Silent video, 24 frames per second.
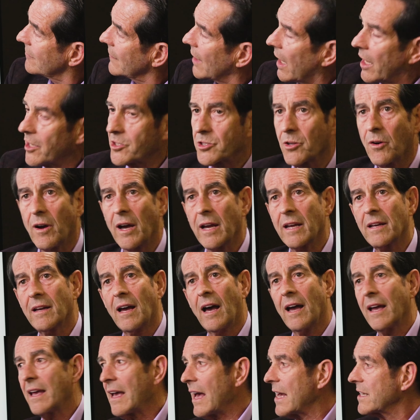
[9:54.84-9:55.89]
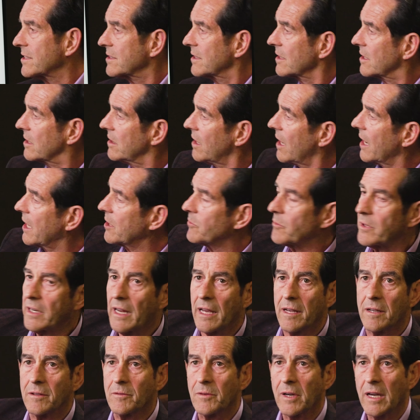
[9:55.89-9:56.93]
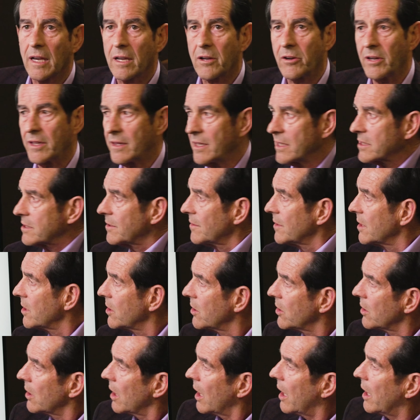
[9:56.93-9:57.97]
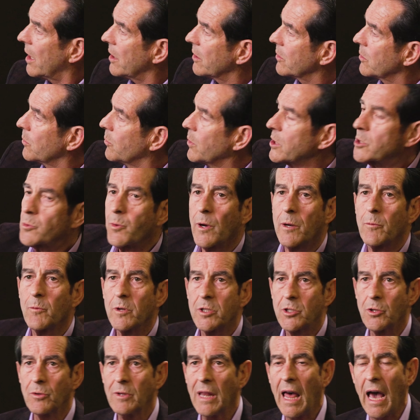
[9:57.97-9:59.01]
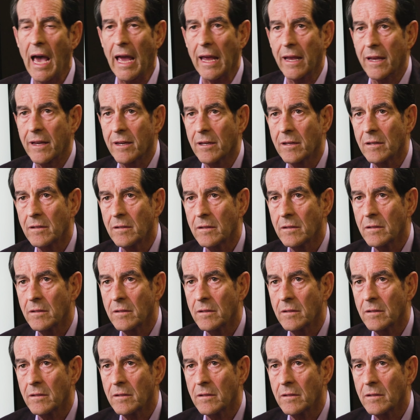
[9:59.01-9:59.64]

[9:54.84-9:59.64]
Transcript: And so I, I asked the client when I, when I create this, uh, which one would you like?